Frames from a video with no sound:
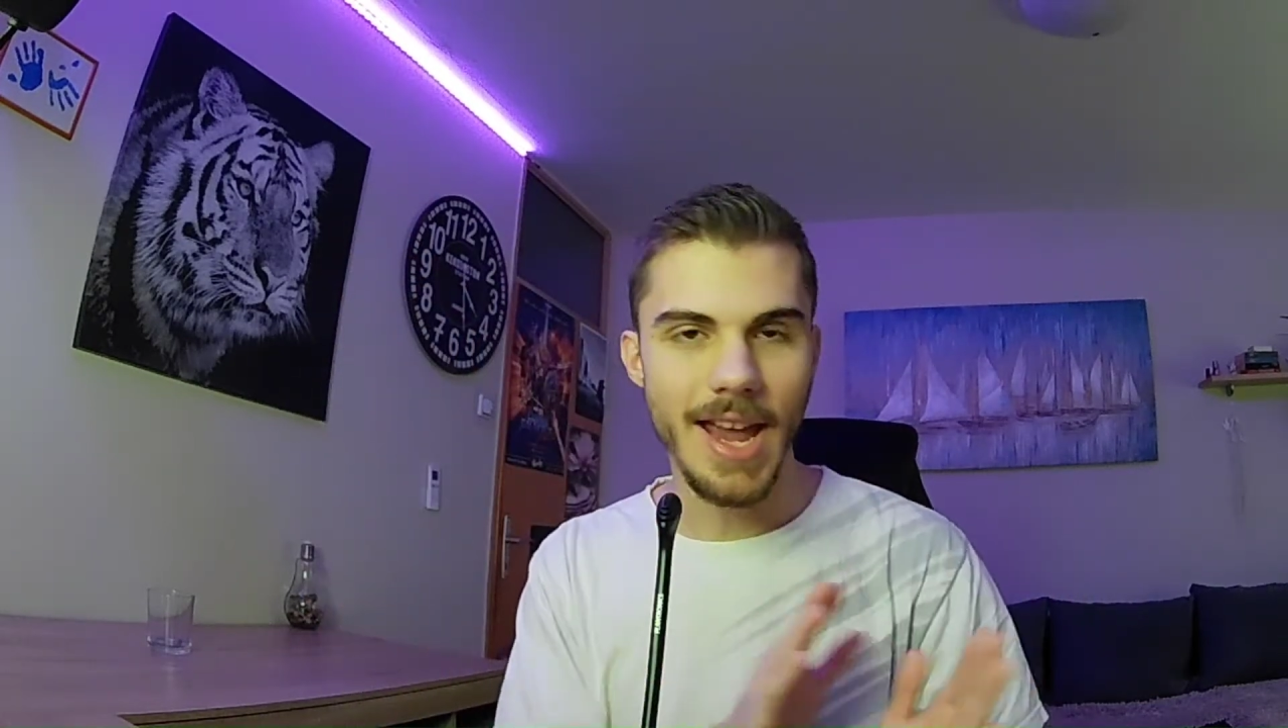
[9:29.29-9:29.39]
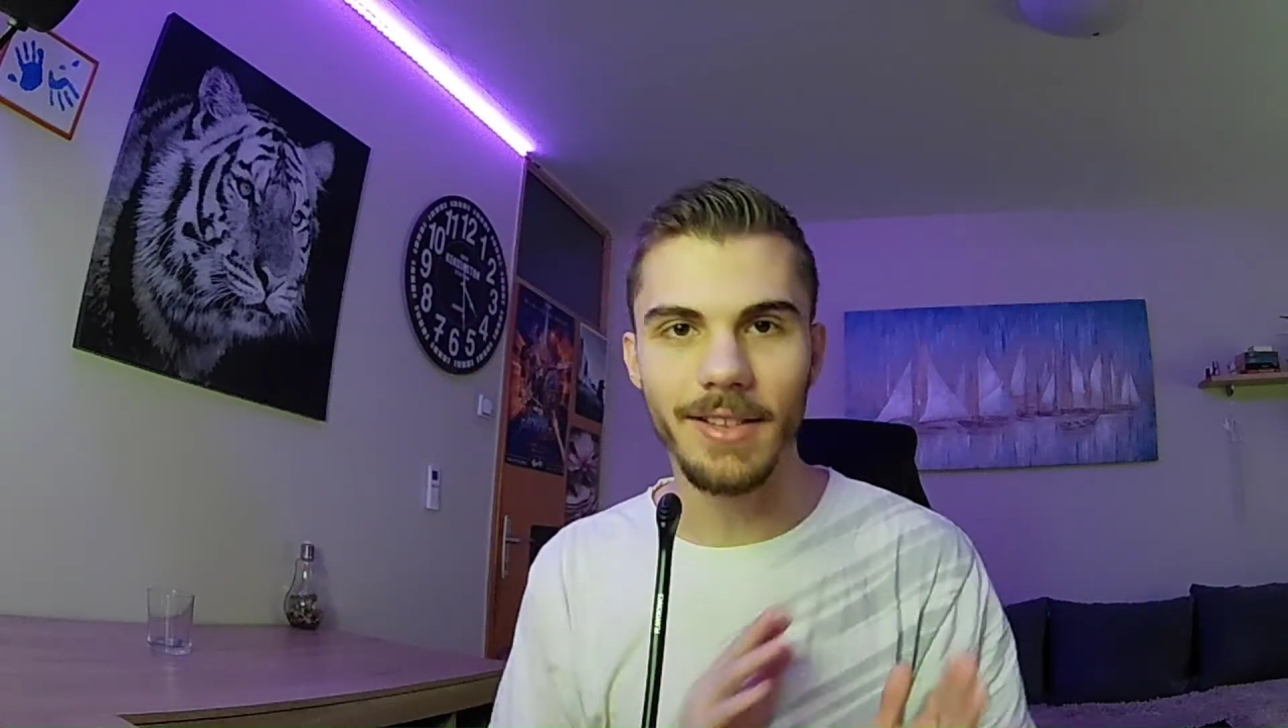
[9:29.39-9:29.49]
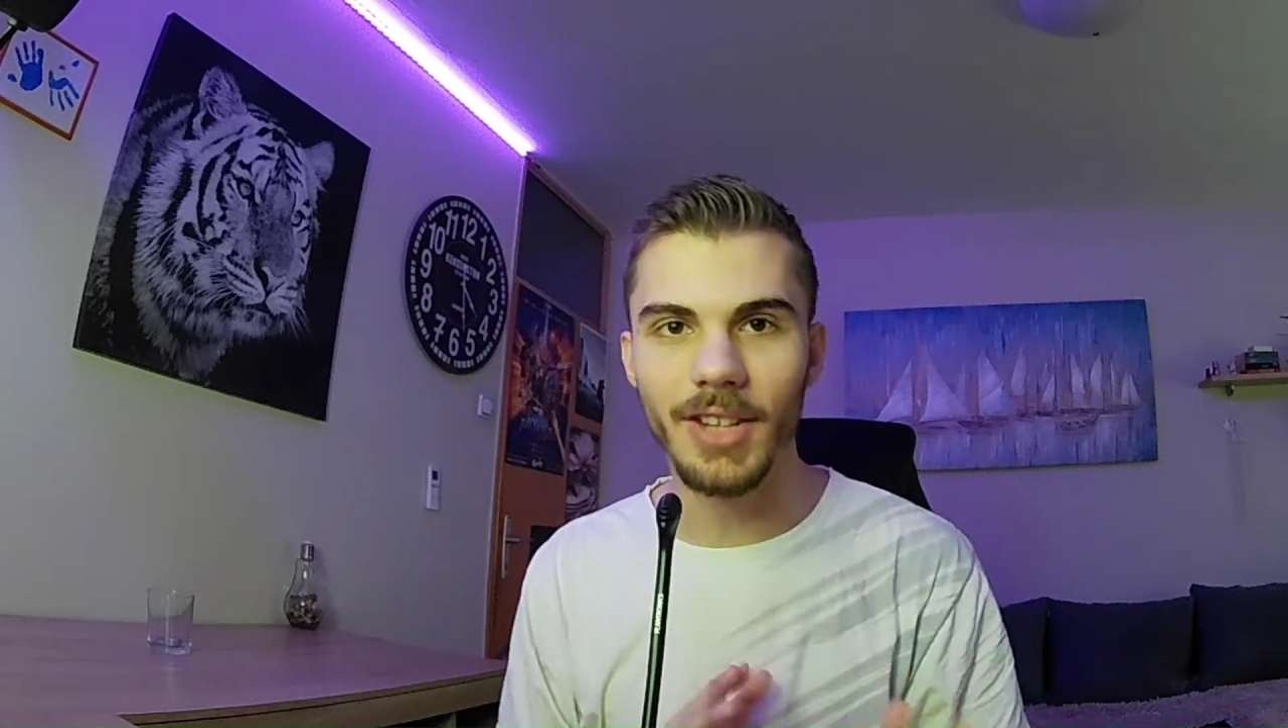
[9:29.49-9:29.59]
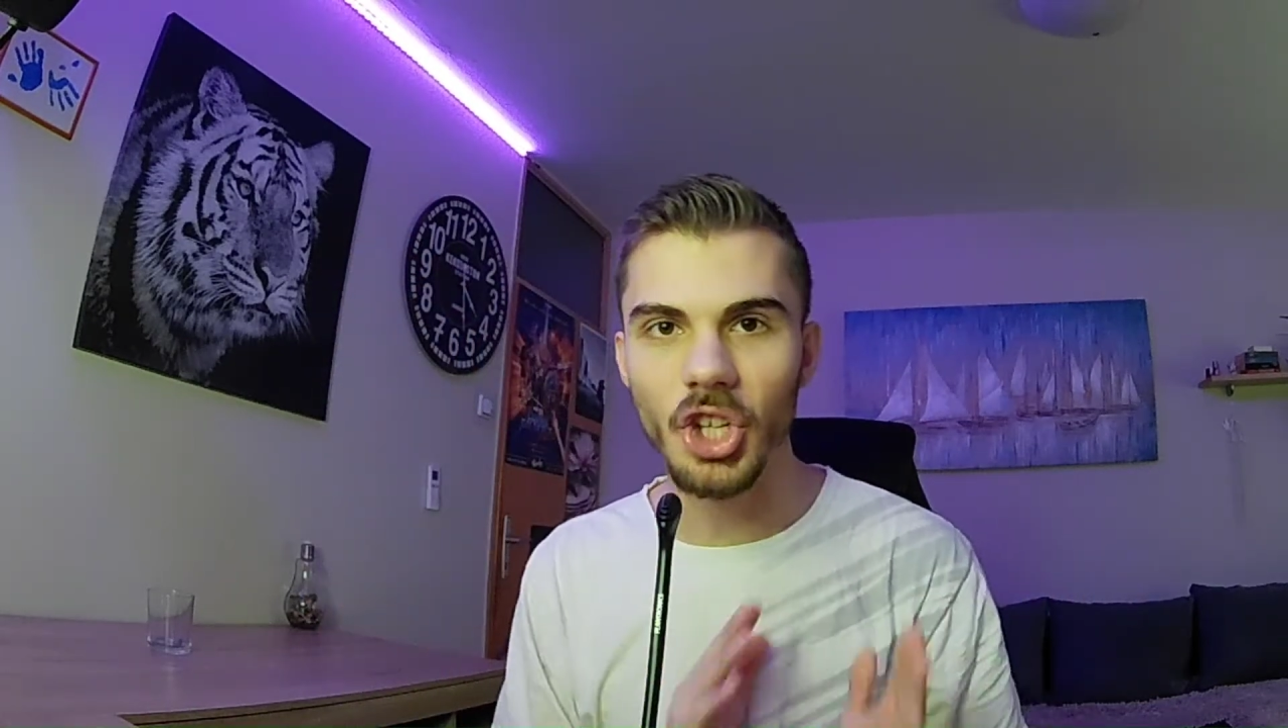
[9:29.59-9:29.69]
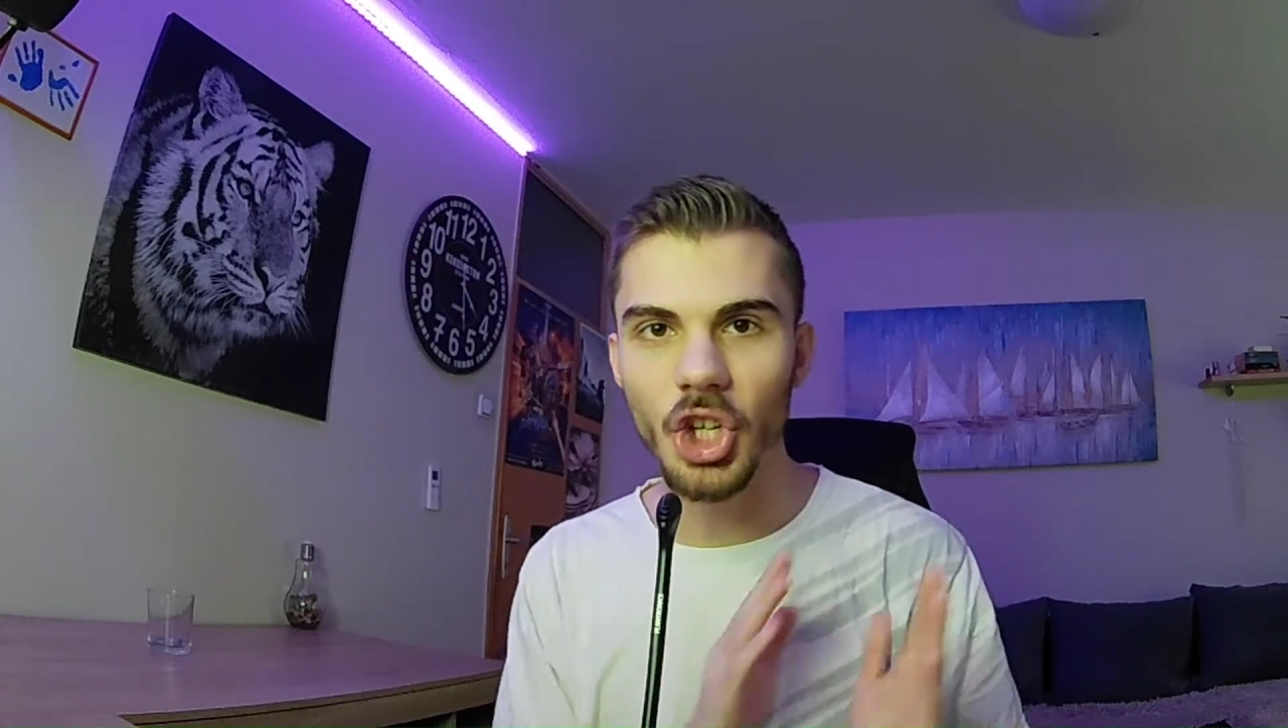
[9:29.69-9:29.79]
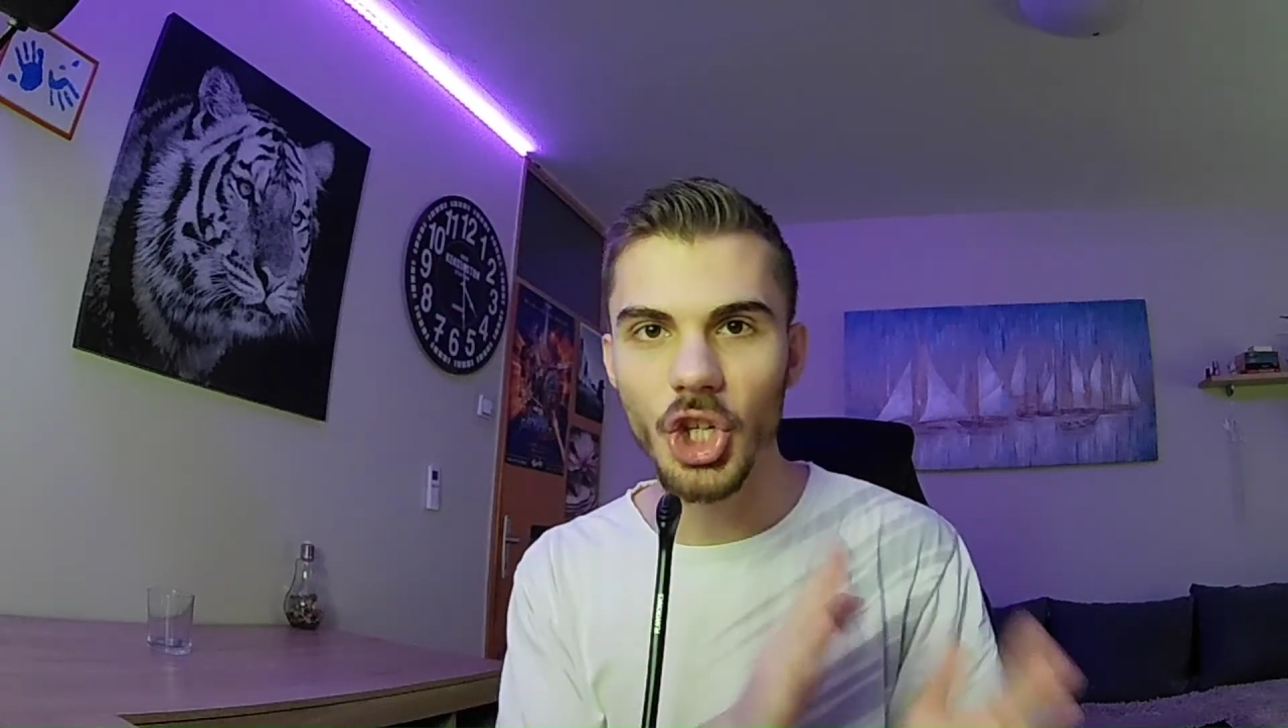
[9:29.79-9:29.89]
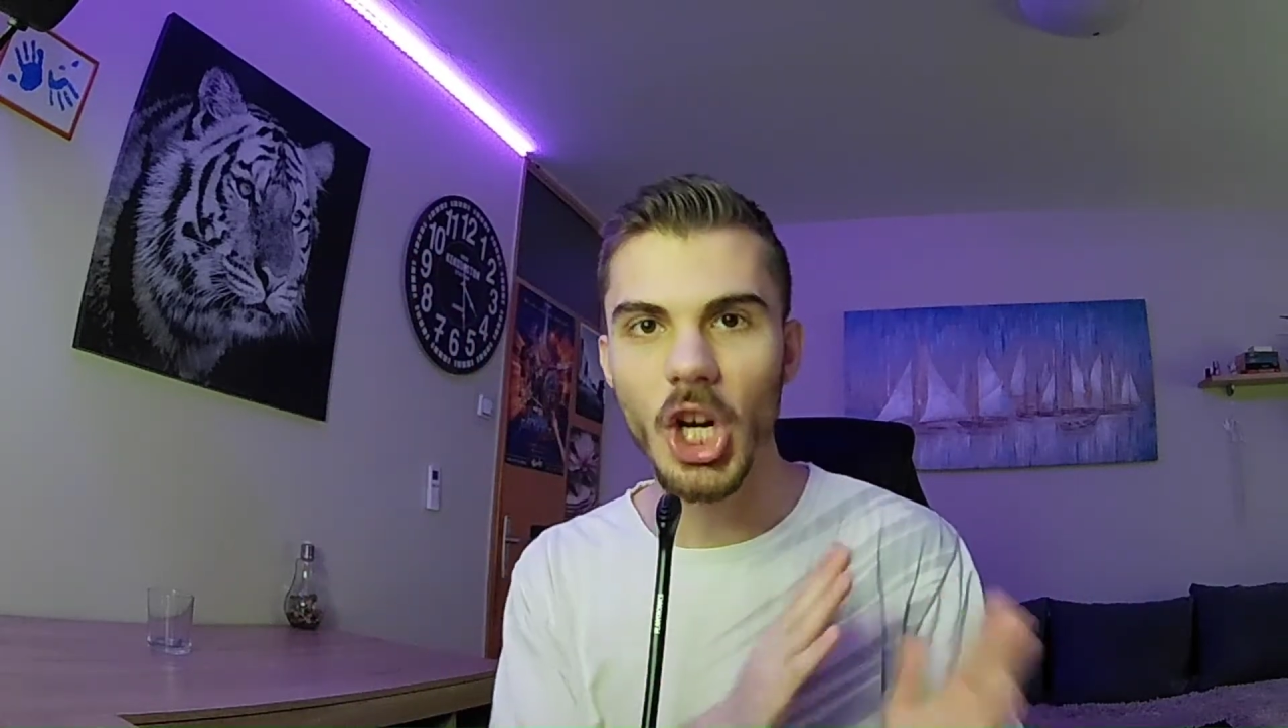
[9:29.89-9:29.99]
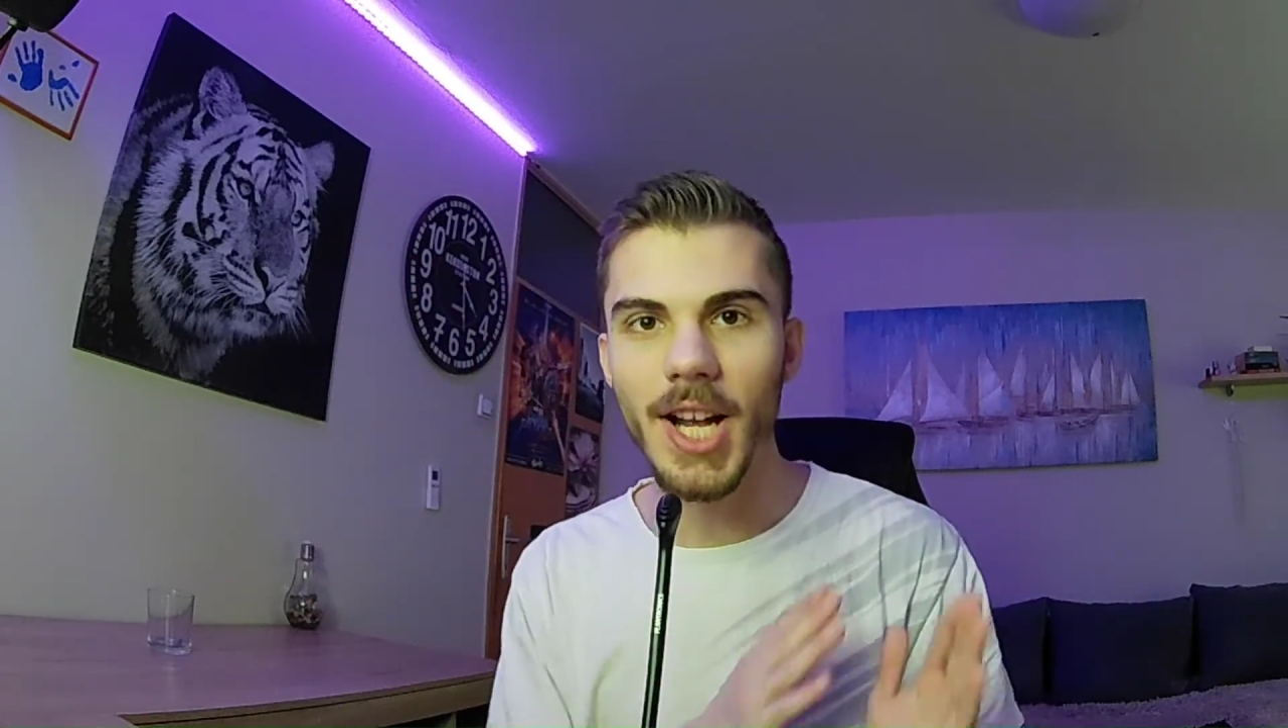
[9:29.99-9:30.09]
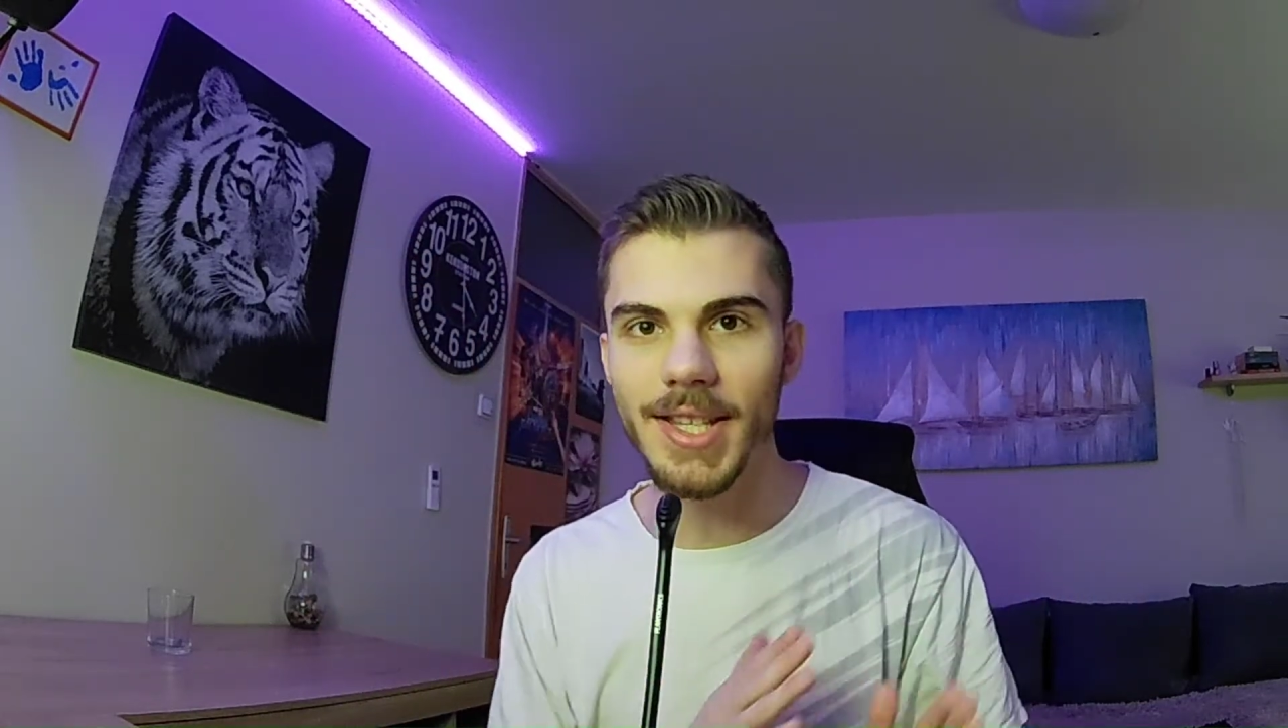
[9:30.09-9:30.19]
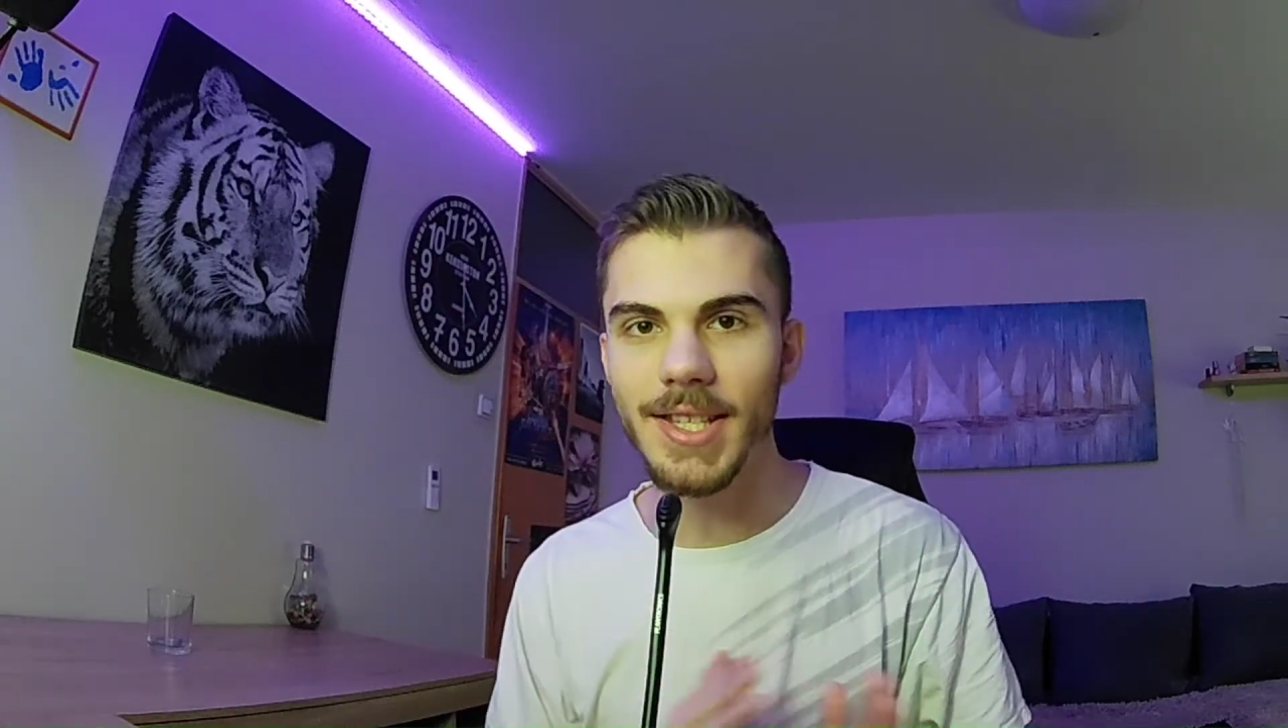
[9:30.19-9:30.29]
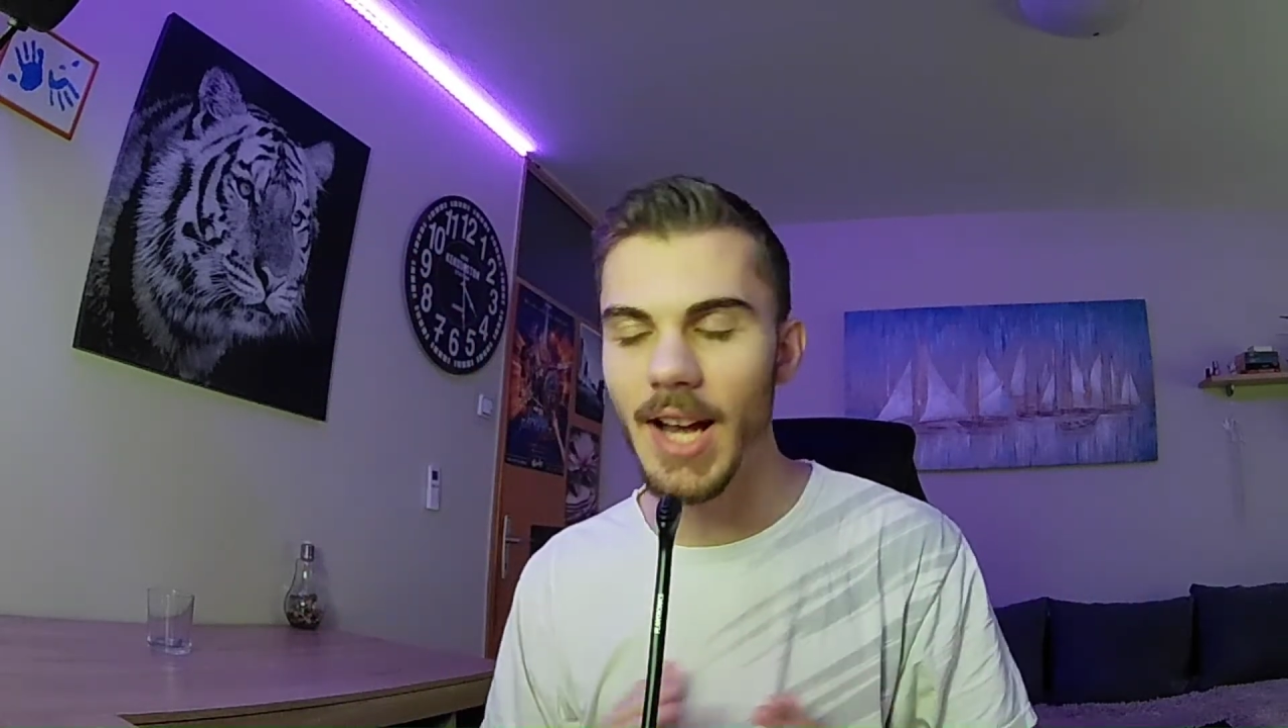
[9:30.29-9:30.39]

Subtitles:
and the shots